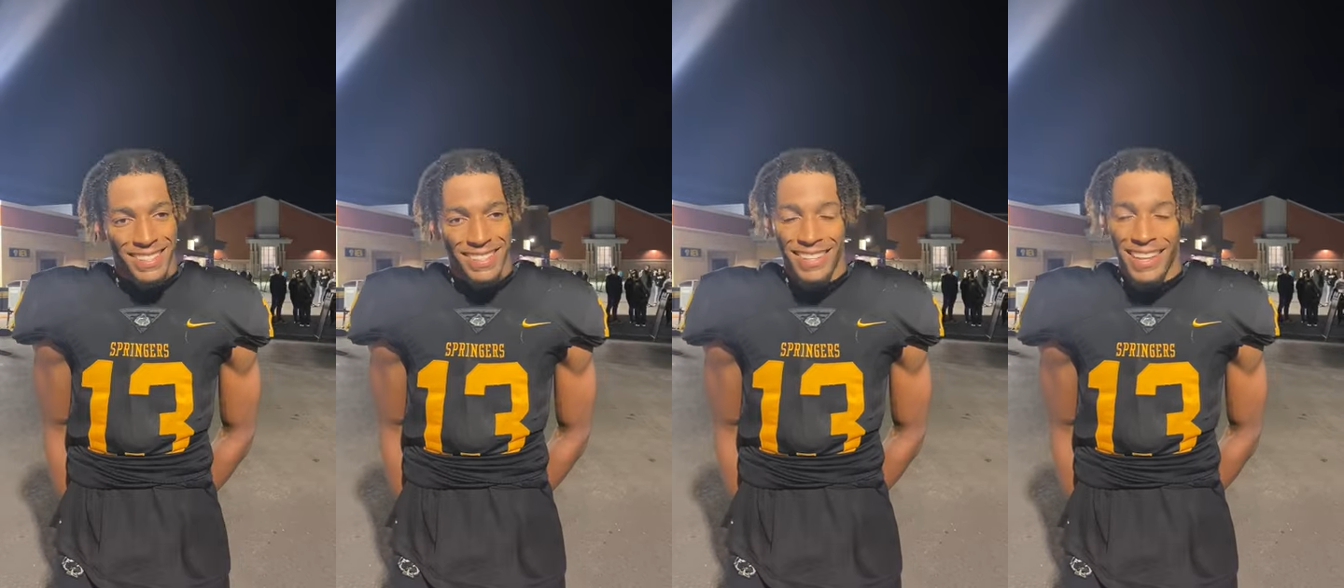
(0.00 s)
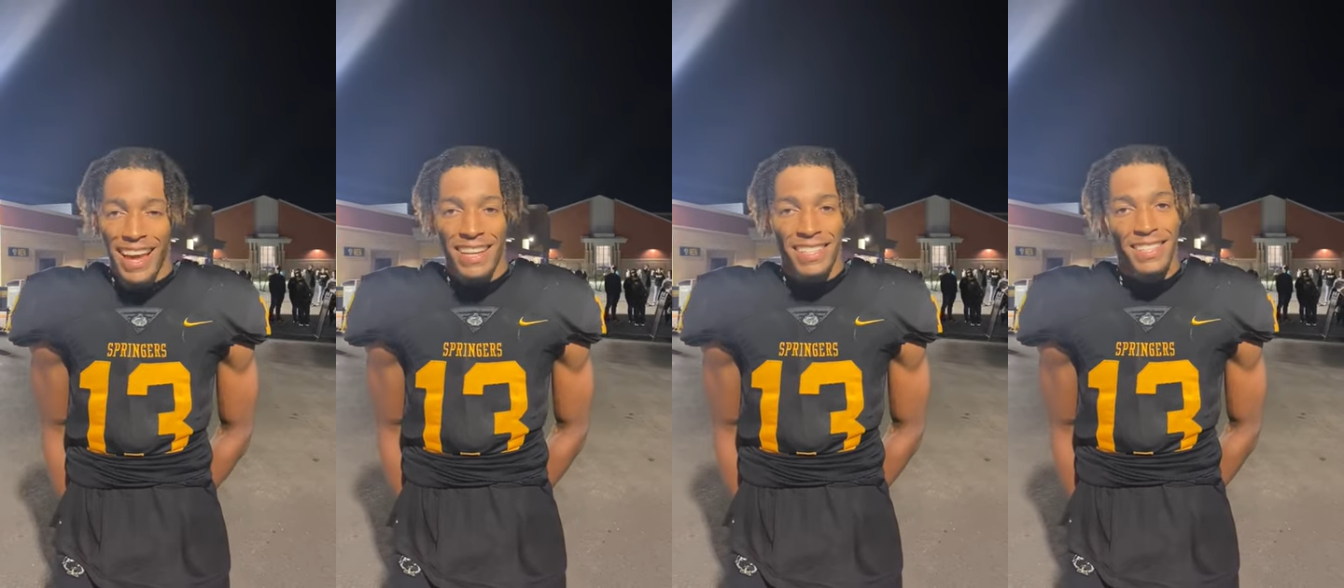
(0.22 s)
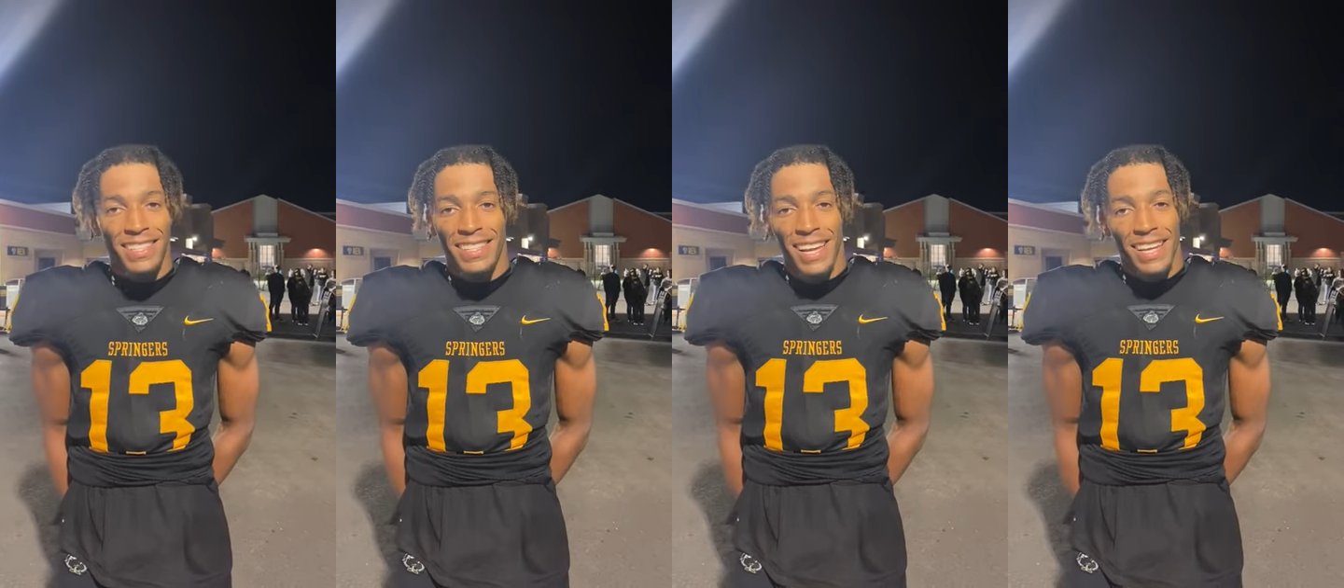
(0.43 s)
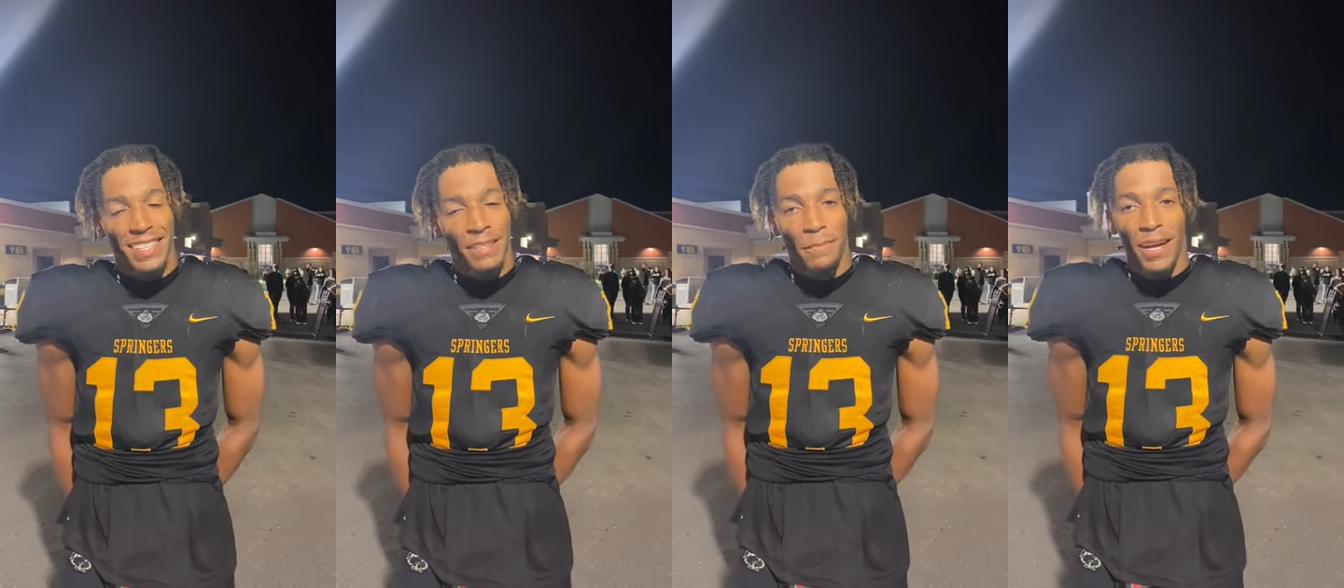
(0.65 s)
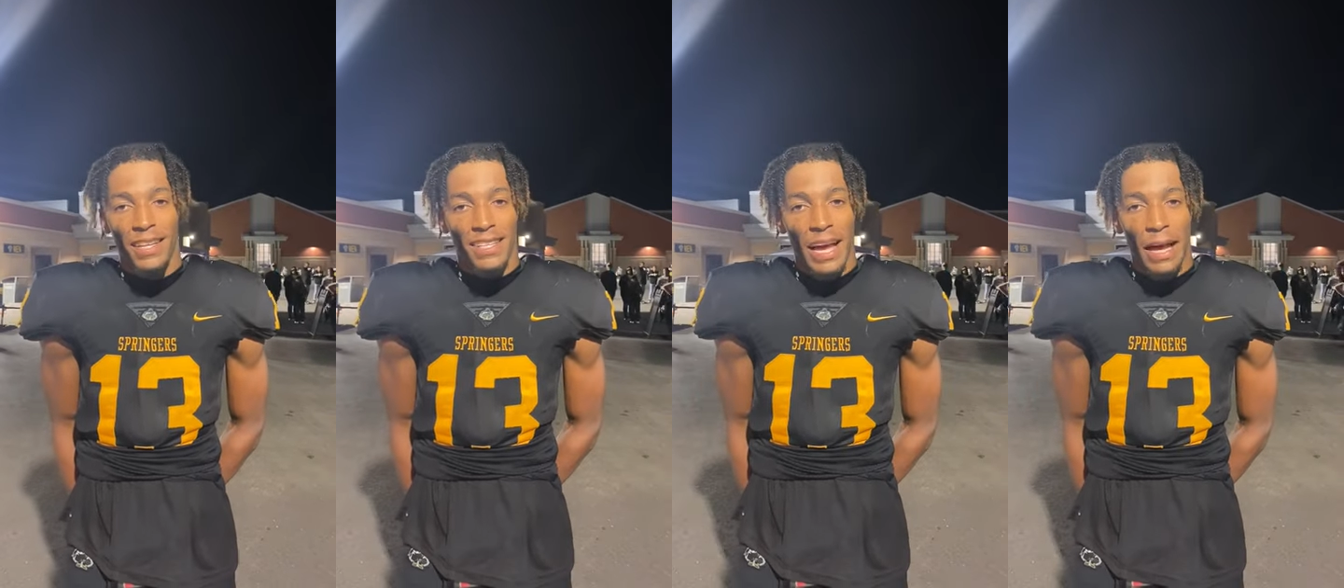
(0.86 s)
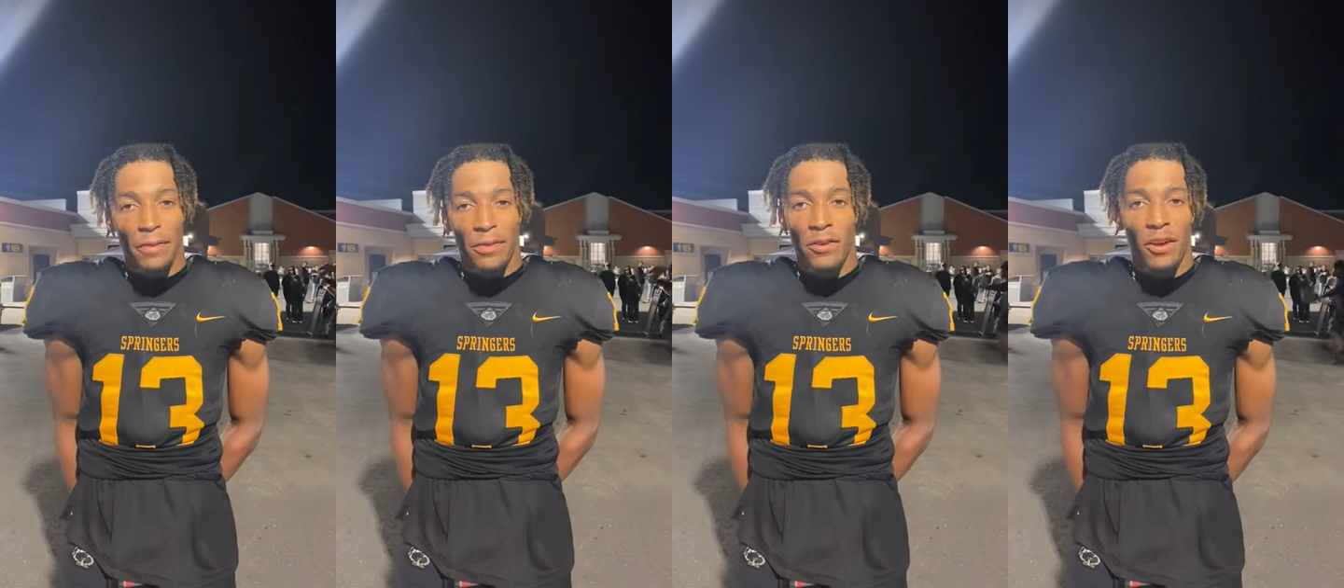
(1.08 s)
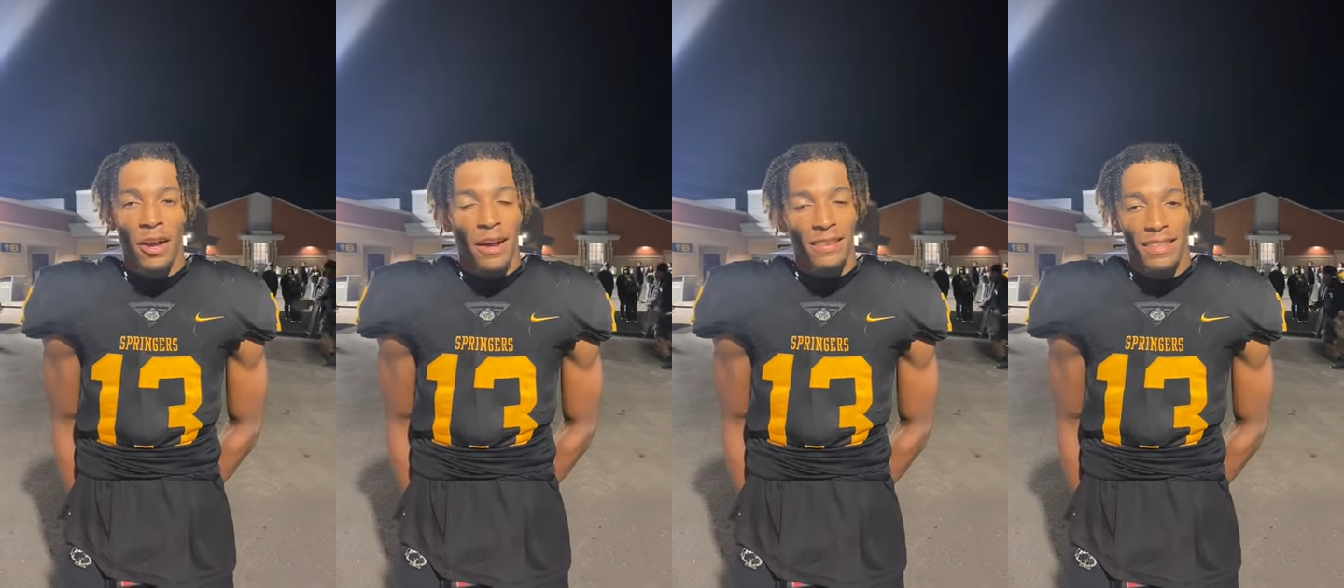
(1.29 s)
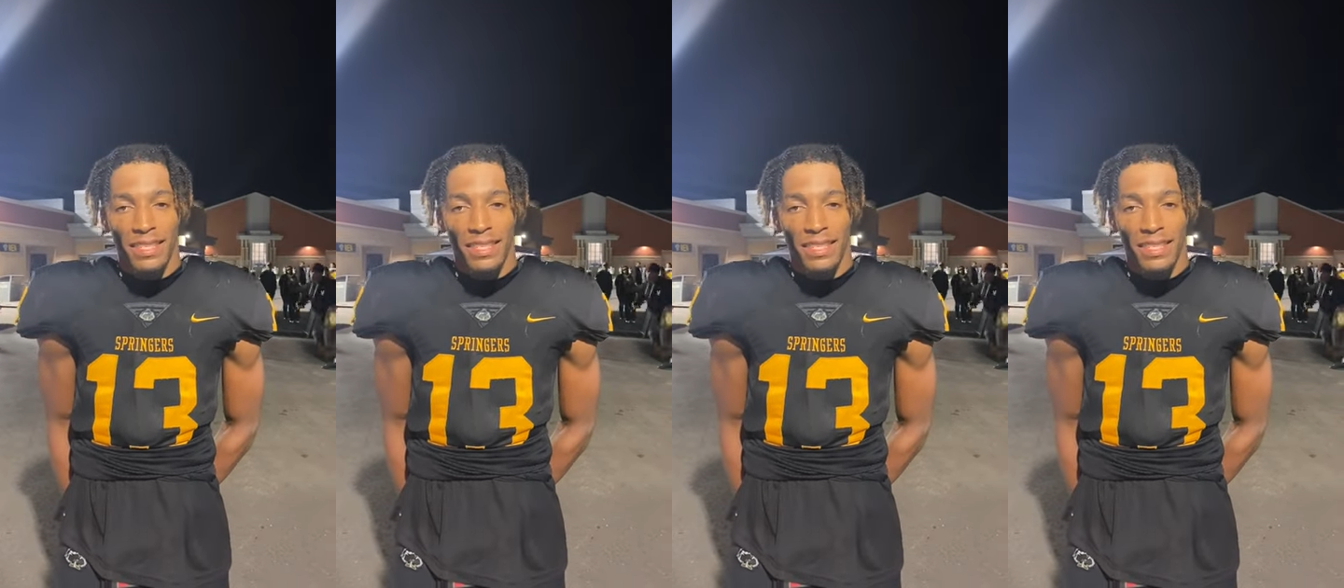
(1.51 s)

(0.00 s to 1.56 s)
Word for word: That's that's my top three off